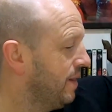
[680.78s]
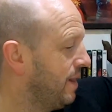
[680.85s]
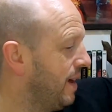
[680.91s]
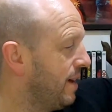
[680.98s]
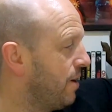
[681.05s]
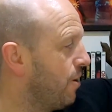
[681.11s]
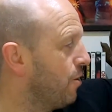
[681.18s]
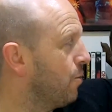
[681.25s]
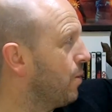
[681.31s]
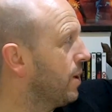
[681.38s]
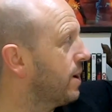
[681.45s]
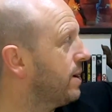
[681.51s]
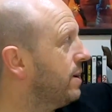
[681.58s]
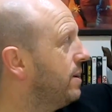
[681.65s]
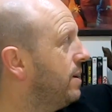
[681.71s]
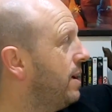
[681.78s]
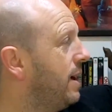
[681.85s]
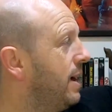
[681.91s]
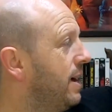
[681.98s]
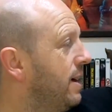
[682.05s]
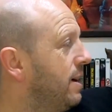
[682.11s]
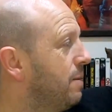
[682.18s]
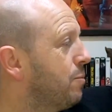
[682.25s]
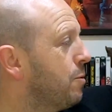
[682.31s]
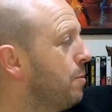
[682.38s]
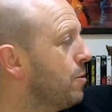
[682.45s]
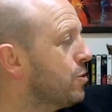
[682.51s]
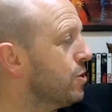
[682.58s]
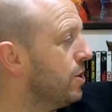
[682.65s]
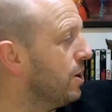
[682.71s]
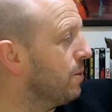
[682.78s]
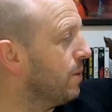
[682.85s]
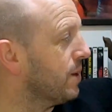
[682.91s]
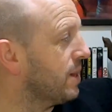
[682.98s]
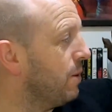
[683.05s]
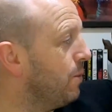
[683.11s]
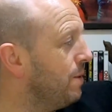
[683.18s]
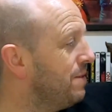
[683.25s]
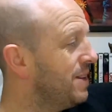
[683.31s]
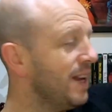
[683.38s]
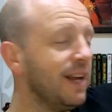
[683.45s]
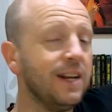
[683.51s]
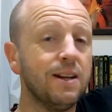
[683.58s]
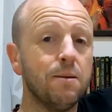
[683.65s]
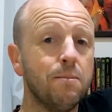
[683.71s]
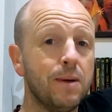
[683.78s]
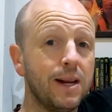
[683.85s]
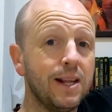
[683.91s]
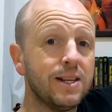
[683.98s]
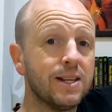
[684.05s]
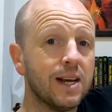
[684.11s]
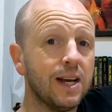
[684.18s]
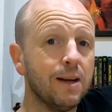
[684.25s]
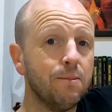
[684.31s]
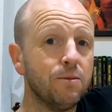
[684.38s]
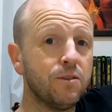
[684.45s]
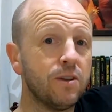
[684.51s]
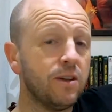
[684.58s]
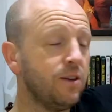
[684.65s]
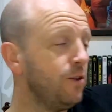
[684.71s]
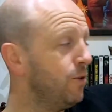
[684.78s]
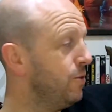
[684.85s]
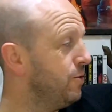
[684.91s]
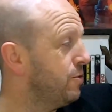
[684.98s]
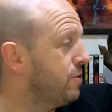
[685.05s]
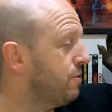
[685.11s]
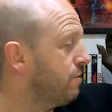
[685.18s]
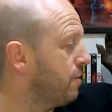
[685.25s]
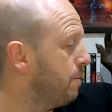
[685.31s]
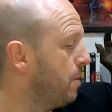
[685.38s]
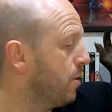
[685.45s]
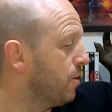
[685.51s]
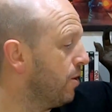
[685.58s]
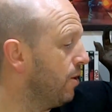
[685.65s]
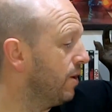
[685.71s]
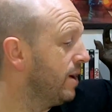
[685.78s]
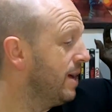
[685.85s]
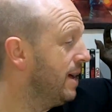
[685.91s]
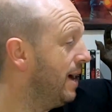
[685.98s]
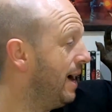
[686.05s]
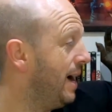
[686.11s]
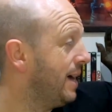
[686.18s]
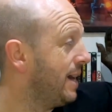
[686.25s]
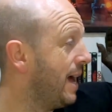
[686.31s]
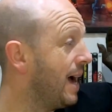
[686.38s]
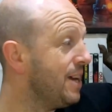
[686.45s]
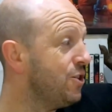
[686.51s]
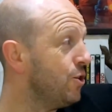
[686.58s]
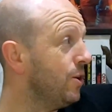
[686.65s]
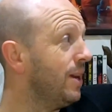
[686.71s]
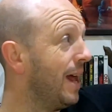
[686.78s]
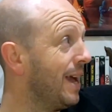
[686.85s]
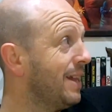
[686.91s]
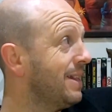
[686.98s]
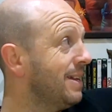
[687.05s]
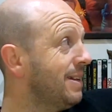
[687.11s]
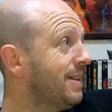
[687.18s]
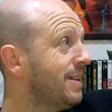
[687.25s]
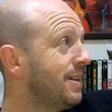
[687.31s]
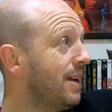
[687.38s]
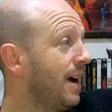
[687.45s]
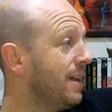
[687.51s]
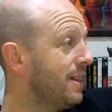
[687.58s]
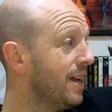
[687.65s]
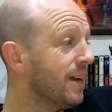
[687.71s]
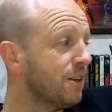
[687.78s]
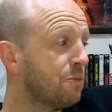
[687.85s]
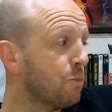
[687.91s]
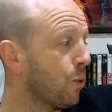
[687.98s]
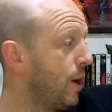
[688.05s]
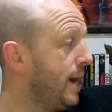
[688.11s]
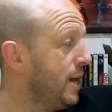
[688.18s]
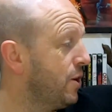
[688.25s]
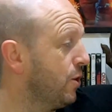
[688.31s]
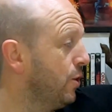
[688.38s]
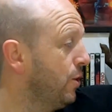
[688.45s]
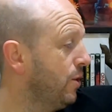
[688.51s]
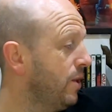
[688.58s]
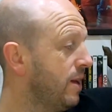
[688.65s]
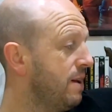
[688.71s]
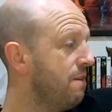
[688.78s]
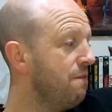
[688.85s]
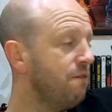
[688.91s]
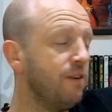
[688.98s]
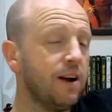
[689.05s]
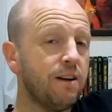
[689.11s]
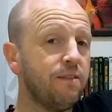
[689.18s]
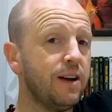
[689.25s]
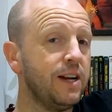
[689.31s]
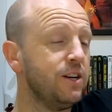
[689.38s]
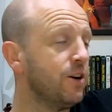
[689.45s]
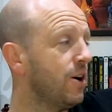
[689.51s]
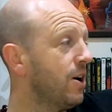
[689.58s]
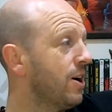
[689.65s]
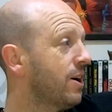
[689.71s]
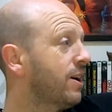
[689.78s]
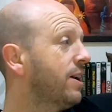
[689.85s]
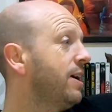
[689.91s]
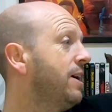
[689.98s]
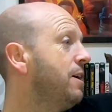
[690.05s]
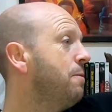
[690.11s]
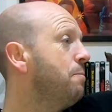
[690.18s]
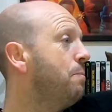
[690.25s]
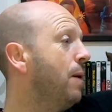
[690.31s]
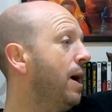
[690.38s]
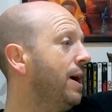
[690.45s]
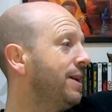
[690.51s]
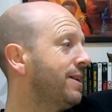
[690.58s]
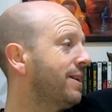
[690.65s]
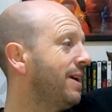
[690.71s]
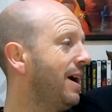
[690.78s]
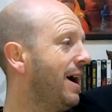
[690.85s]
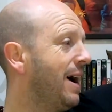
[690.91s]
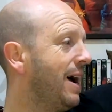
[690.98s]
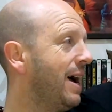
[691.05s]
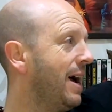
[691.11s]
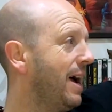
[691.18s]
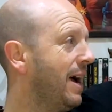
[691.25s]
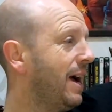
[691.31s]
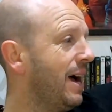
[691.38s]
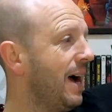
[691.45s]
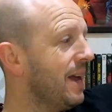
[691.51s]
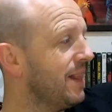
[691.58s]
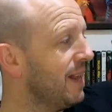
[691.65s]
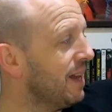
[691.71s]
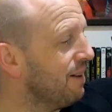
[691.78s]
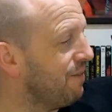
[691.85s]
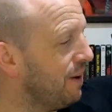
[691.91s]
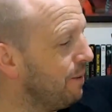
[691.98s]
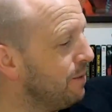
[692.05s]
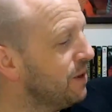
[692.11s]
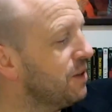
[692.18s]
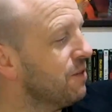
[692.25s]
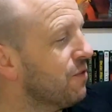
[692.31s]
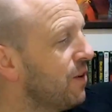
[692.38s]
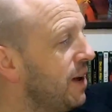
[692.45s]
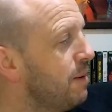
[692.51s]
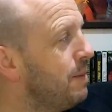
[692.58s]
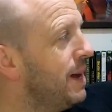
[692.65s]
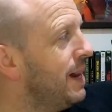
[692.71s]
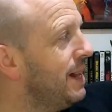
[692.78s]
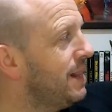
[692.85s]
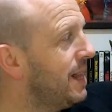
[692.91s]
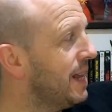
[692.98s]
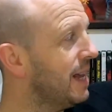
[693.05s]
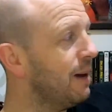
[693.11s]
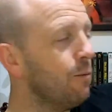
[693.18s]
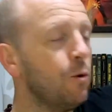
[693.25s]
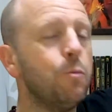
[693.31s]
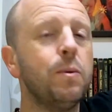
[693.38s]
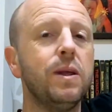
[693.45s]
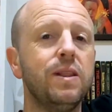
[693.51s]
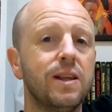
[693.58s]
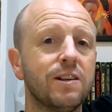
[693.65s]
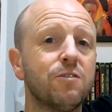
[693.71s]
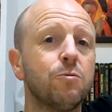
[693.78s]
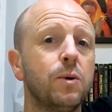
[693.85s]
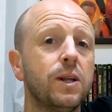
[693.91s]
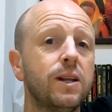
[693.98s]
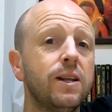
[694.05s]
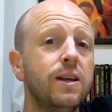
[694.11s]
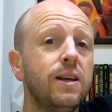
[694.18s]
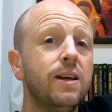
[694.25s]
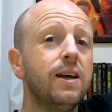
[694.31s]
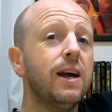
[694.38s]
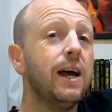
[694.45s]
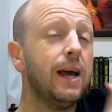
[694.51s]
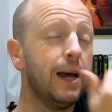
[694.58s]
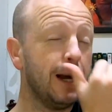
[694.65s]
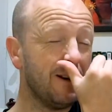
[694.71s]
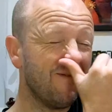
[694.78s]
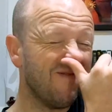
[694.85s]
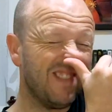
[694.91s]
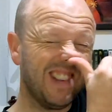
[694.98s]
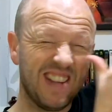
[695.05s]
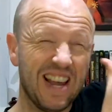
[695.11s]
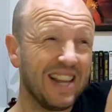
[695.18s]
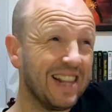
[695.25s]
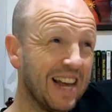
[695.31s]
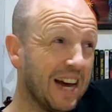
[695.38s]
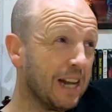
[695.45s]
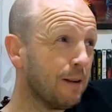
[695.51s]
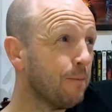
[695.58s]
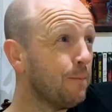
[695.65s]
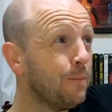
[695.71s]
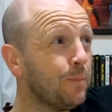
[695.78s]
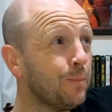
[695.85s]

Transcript: that artwork, promotional artwork that we've seen many times used from Hong Kong. And I do like this. I think it's pretty cool. Very, very dark. But I think if I was to frame anything, it would be this one. Saying that,